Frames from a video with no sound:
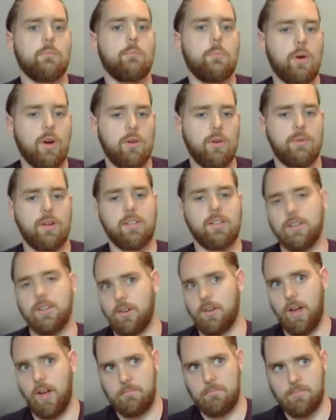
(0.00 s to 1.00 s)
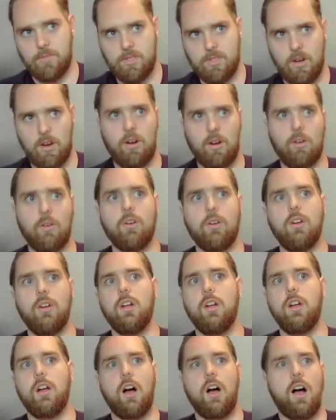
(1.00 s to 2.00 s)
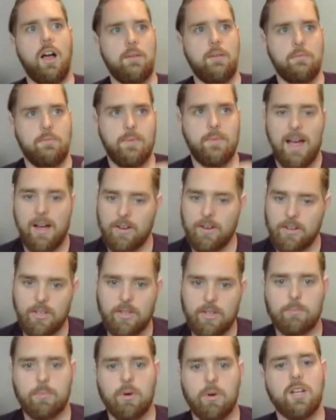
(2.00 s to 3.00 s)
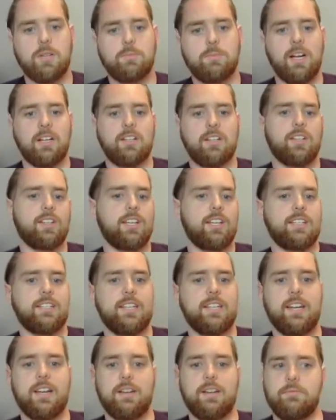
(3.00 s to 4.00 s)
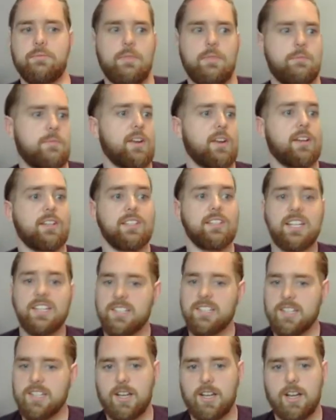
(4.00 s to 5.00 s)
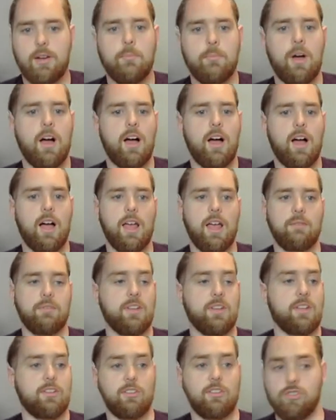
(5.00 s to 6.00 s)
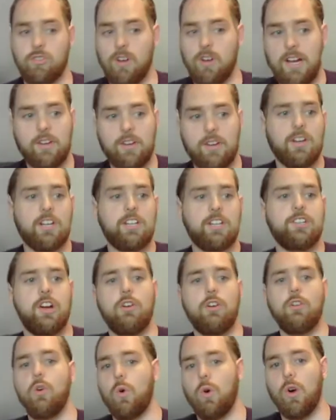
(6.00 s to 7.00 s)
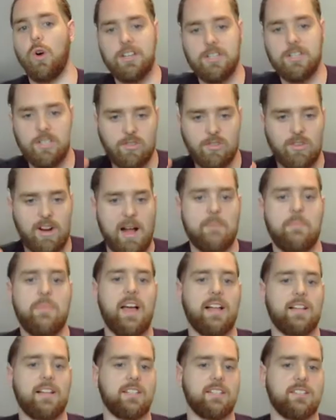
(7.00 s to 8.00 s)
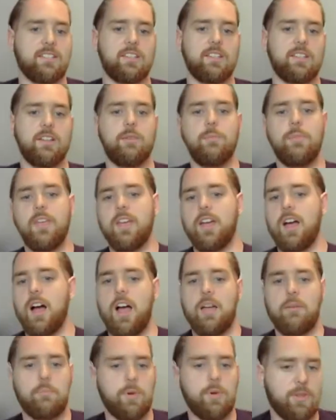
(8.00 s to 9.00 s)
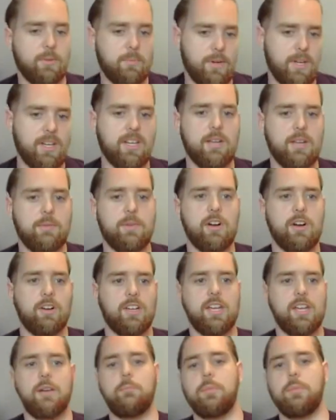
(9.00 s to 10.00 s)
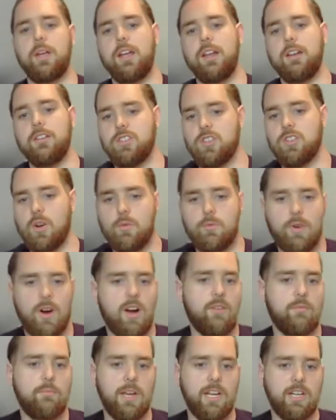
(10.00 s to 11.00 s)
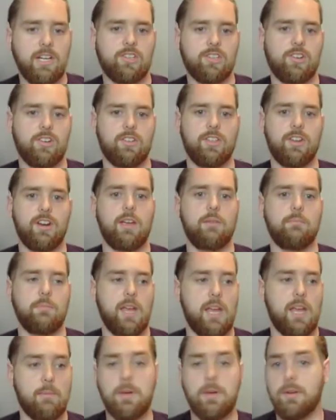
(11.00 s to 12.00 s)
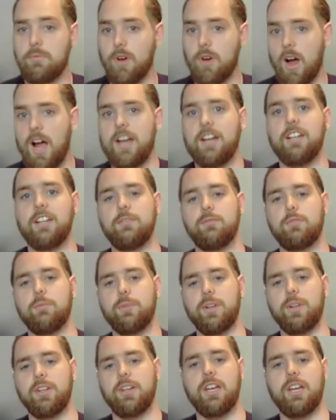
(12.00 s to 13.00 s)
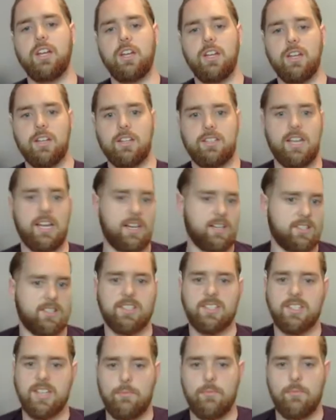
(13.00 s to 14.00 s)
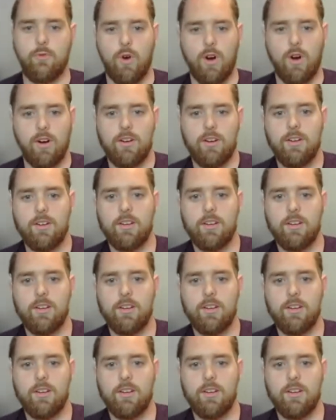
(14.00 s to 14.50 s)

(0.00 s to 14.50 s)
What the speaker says: Perfect. Okay. So I've found a good prospect on LinkedIn. I've found a list of them. I've either tried to reach out or I just grabbed that list of them. I put them in an email campaign. So far, I've made sure that I'm aiming for high deliverability. Take us to step four.